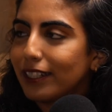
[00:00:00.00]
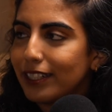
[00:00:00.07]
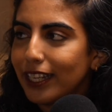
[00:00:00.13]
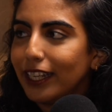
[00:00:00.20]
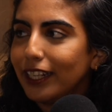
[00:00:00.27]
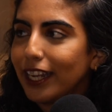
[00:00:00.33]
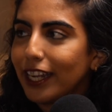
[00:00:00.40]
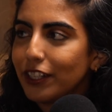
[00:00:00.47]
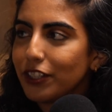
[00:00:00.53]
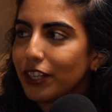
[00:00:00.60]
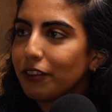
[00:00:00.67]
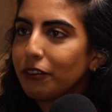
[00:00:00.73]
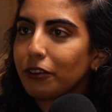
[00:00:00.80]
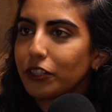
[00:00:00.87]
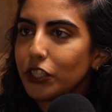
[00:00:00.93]
a
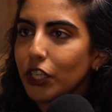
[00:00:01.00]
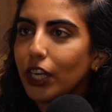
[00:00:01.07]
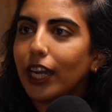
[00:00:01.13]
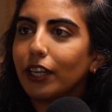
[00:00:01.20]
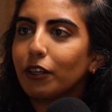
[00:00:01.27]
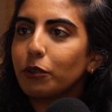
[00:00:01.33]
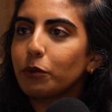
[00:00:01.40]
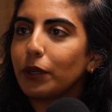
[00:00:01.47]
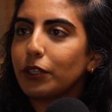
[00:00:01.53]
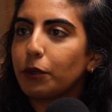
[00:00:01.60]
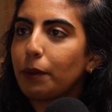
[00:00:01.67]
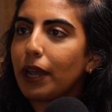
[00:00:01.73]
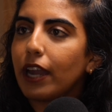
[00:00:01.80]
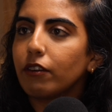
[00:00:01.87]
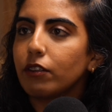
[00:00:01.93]
teenager or a child when your
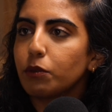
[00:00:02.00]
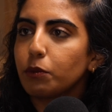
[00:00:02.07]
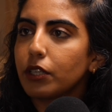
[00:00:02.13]
parents